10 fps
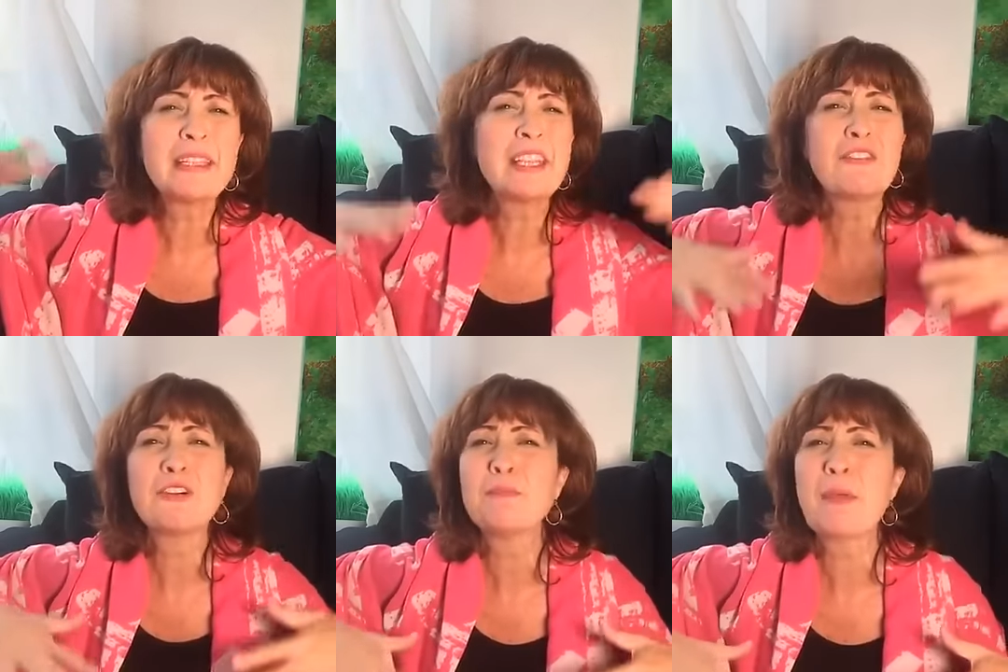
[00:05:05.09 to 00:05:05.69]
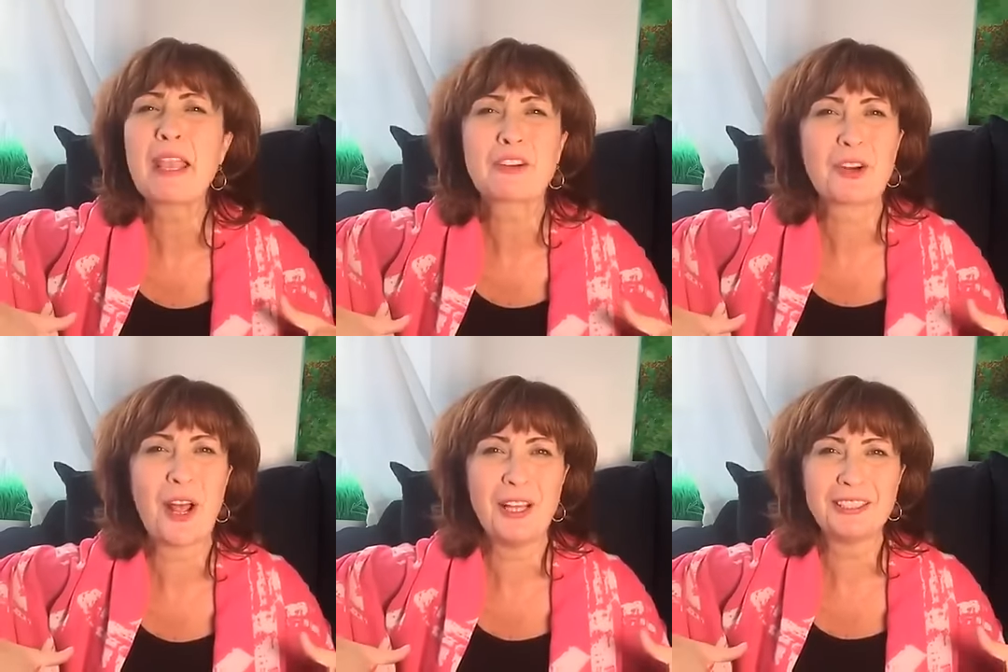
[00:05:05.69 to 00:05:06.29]
different
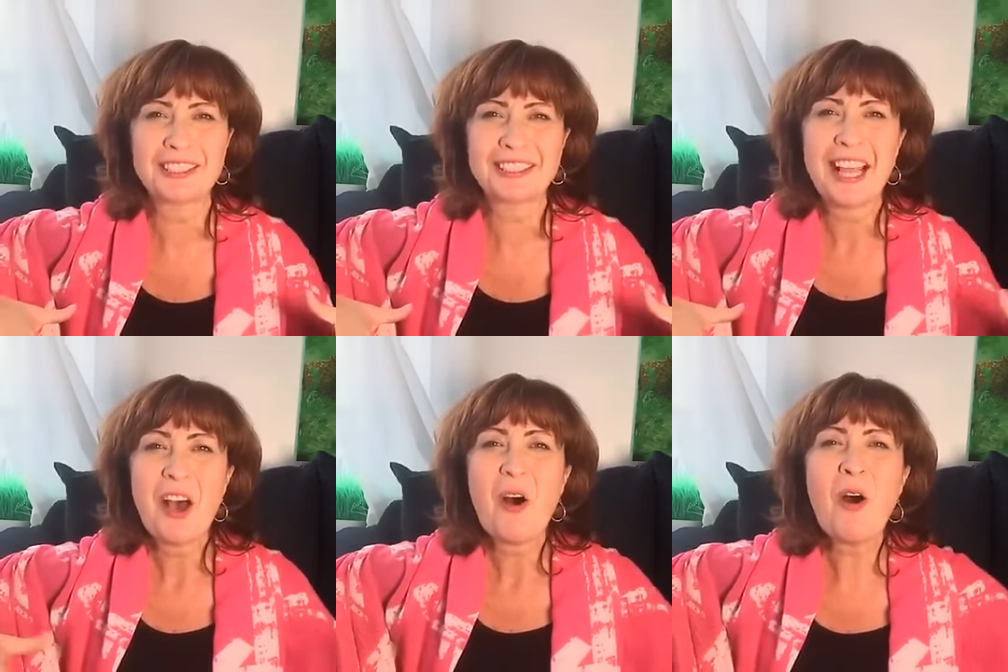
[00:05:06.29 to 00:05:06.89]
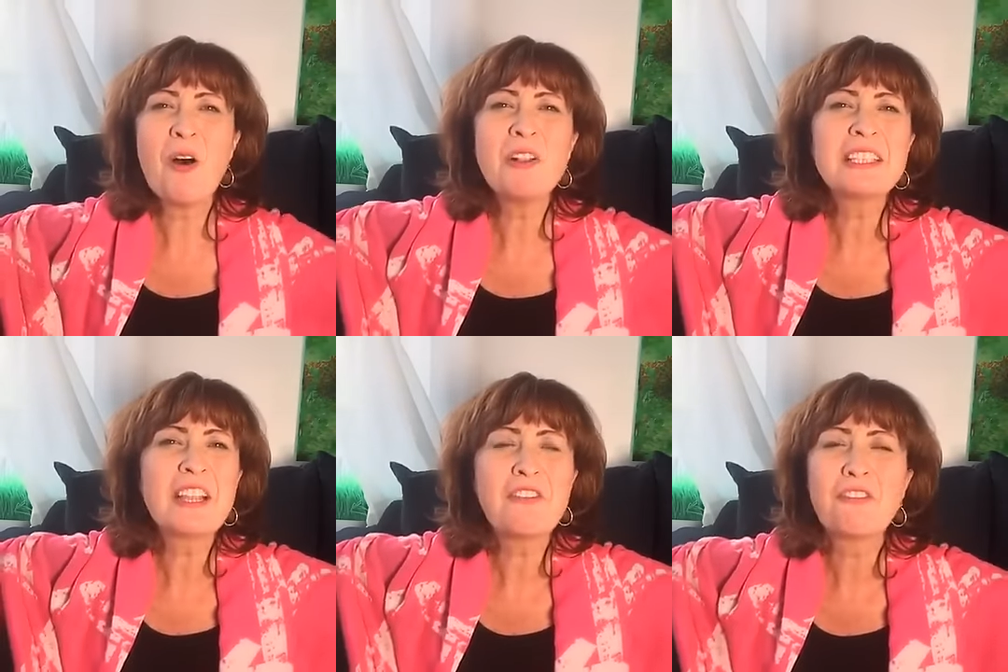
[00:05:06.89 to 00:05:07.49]
backgrounds, all
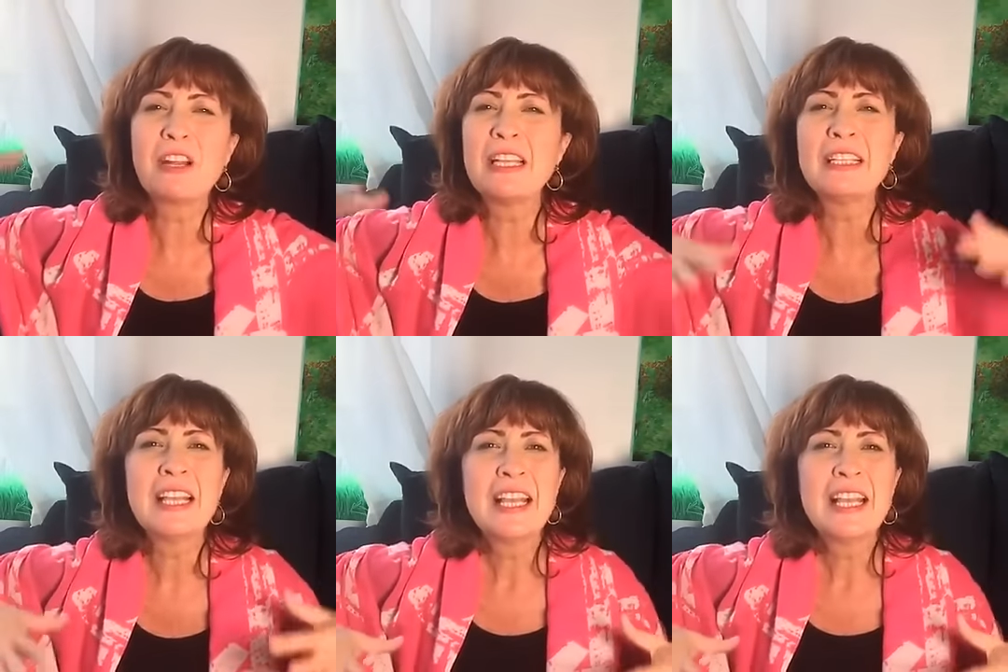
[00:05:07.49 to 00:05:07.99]
different